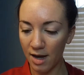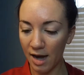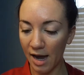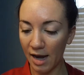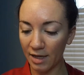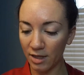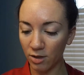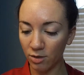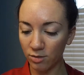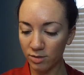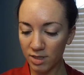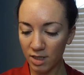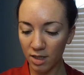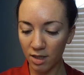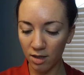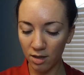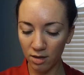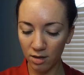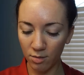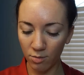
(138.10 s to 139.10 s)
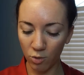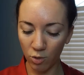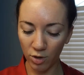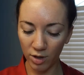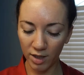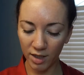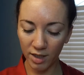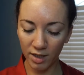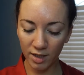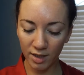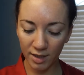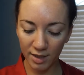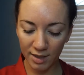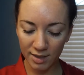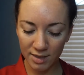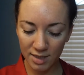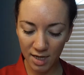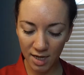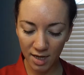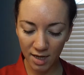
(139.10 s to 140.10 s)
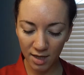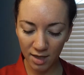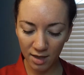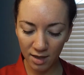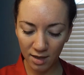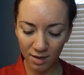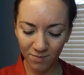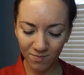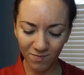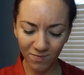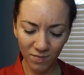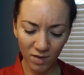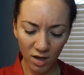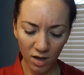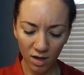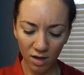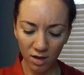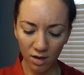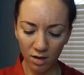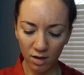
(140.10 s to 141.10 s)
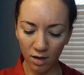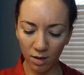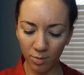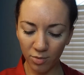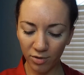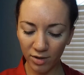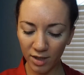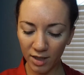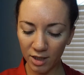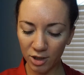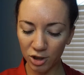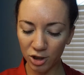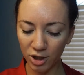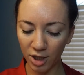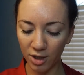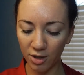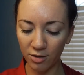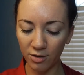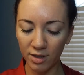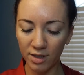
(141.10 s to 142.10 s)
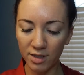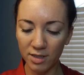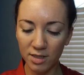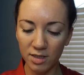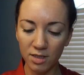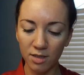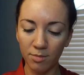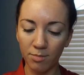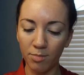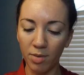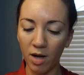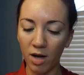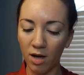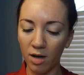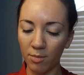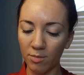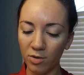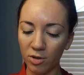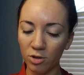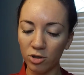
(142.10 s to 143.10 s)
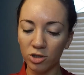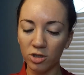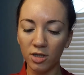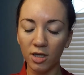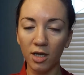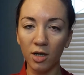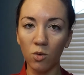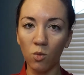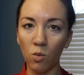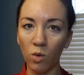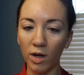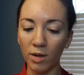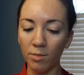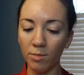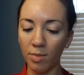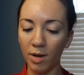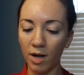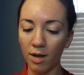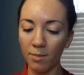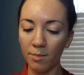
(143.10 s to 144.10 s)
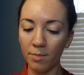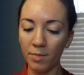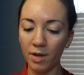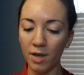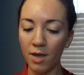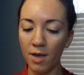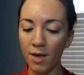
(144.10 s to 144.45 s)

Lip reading: I use it in the morning and I take a pretty generous pump, usually like one pump.